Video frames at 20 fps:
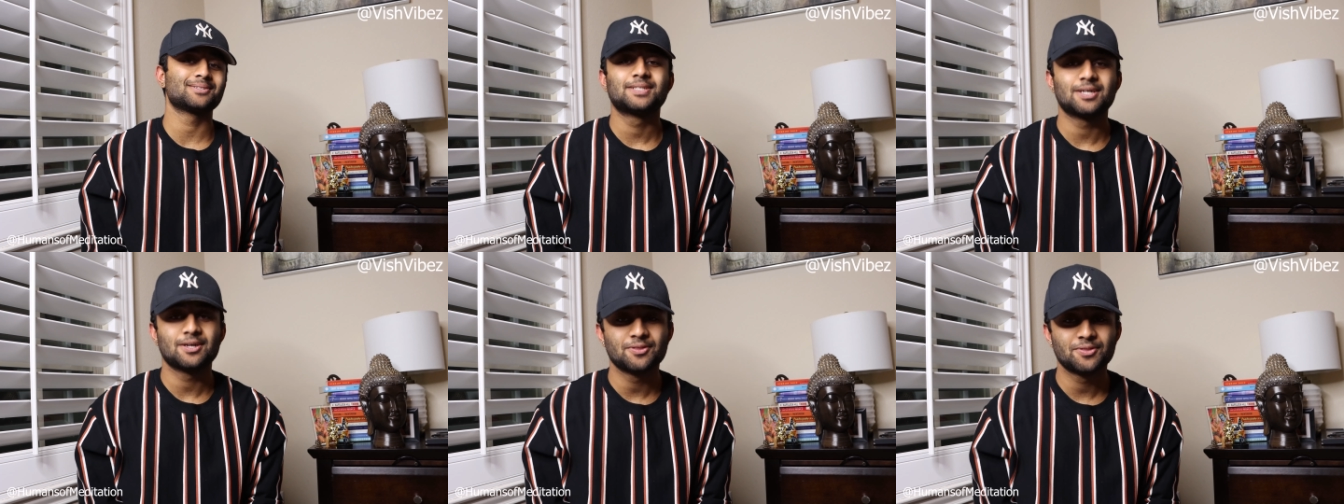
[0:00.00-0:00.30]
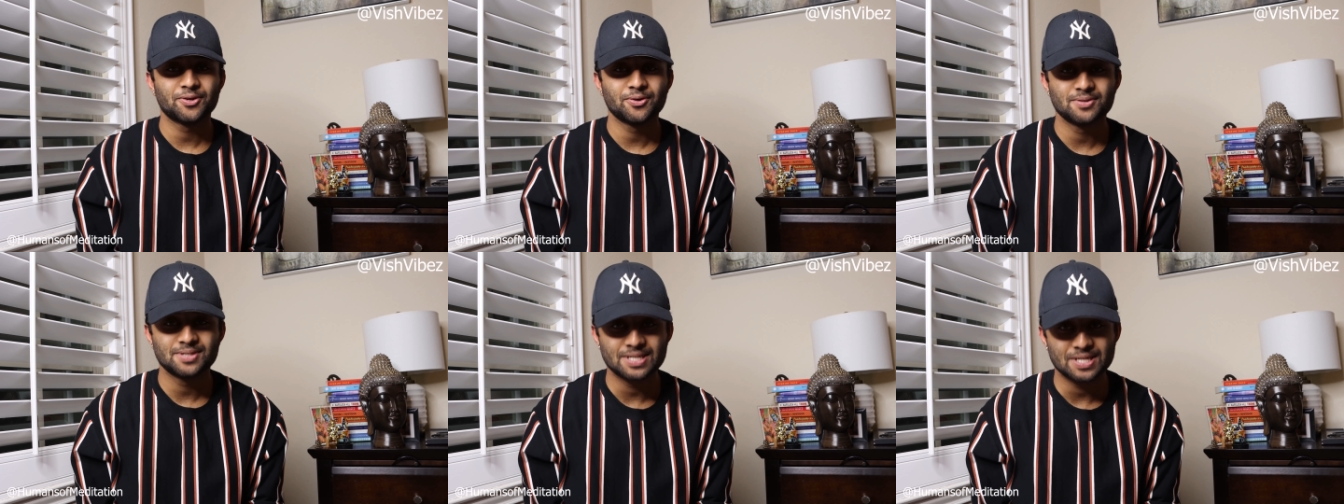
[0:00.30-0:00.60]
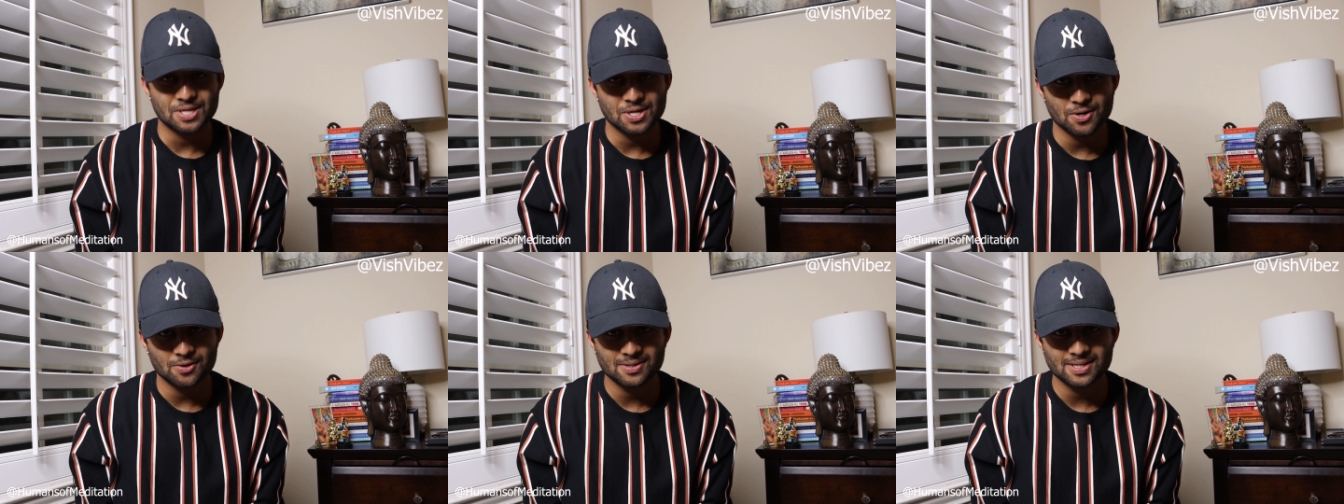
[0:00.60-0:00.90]
Sadhguru is a
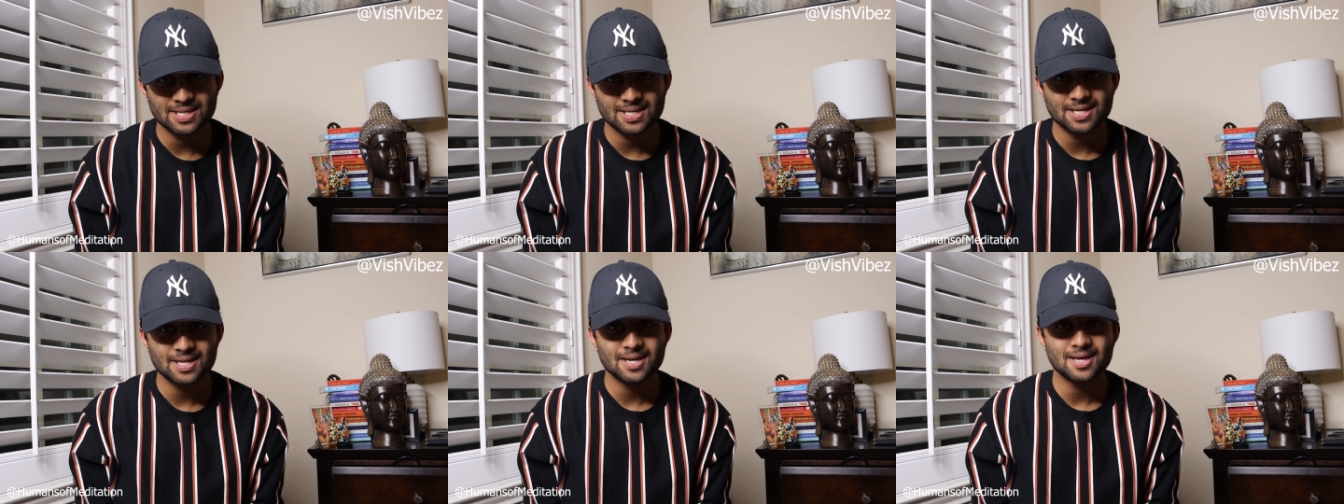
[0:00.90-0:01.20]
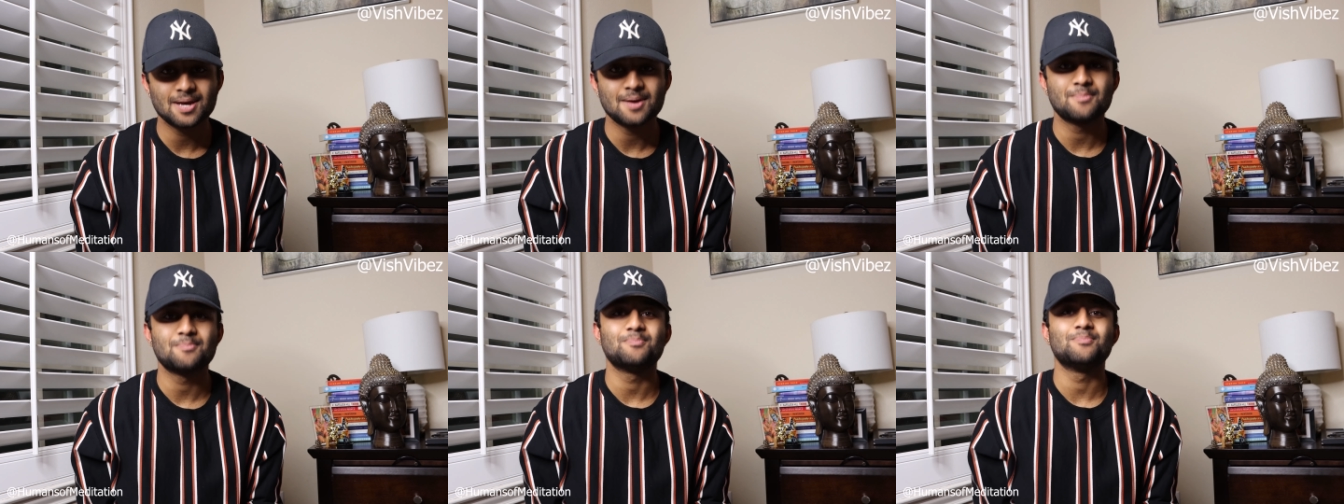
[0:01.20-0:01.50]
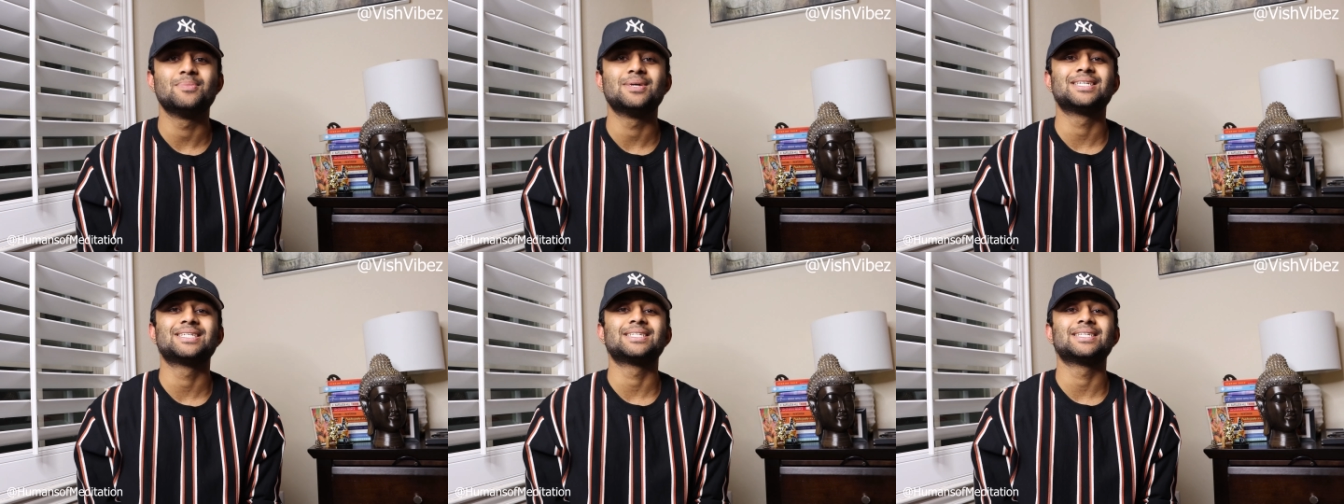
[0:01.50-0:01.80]
yogi,
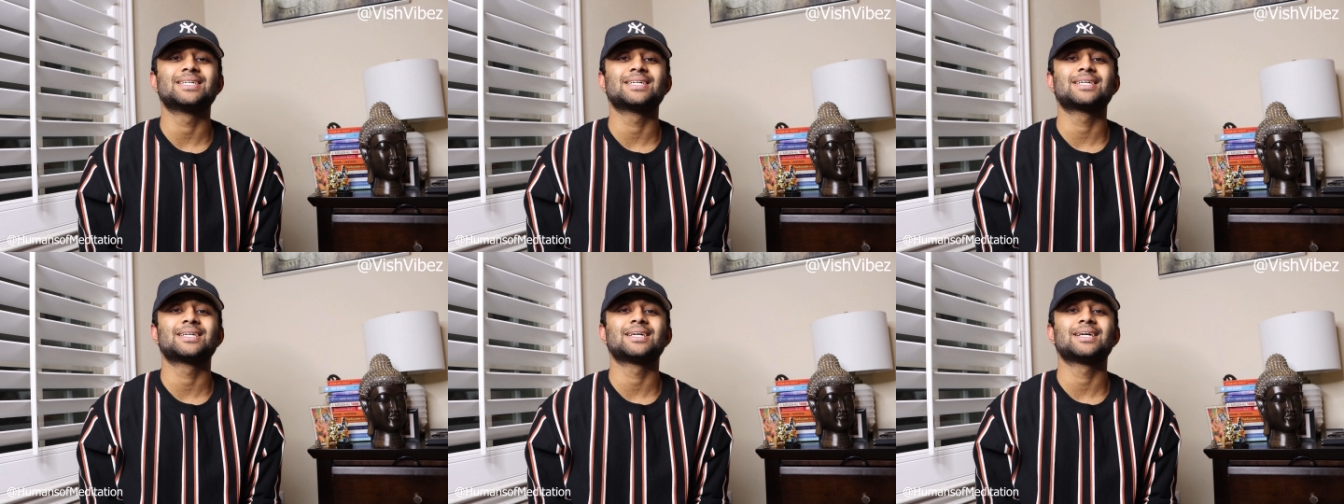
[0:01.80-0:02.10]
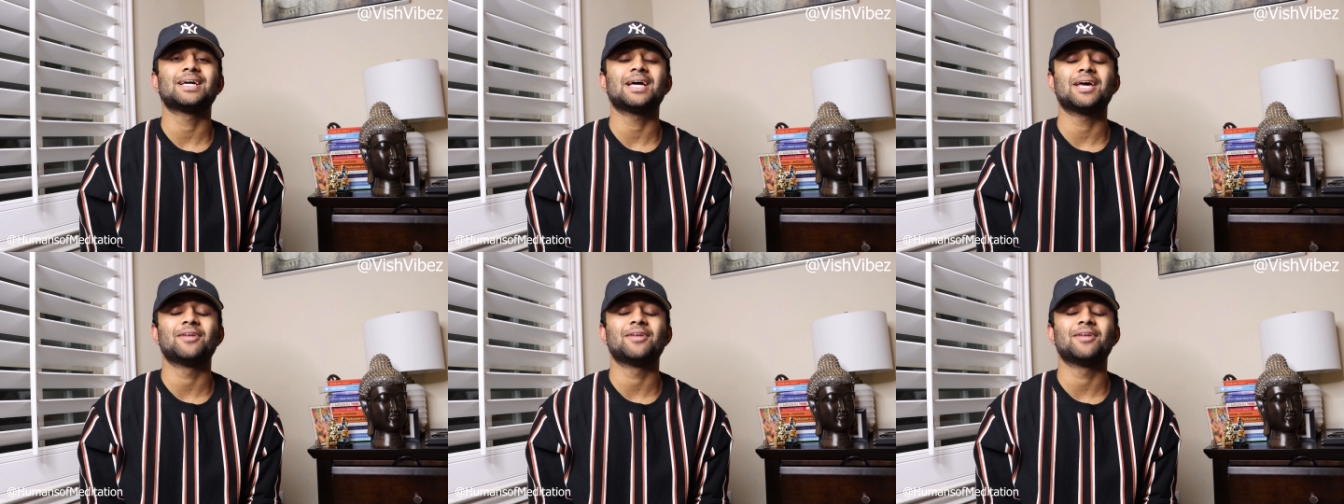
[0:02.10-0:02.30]
mystic,